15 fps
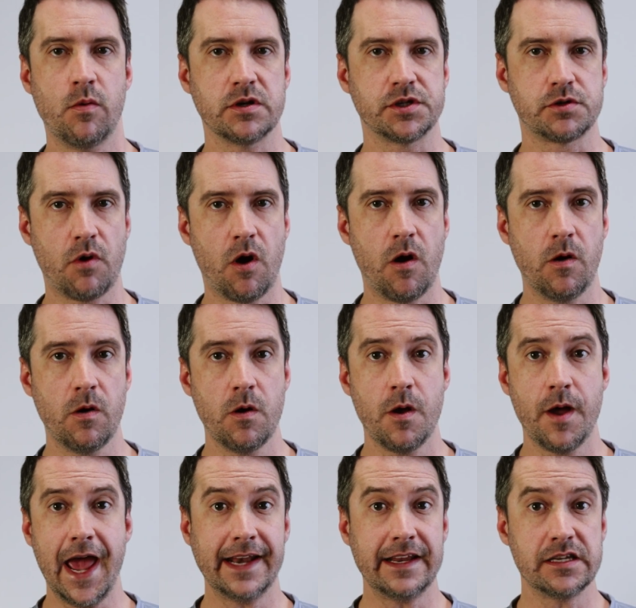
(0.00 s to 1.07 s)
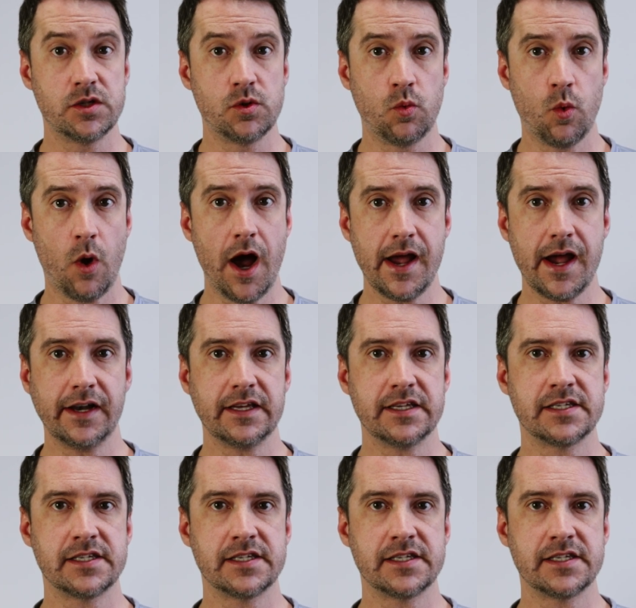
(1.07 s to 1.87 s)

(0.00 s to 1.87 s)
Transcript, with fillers: where I was wrong and is why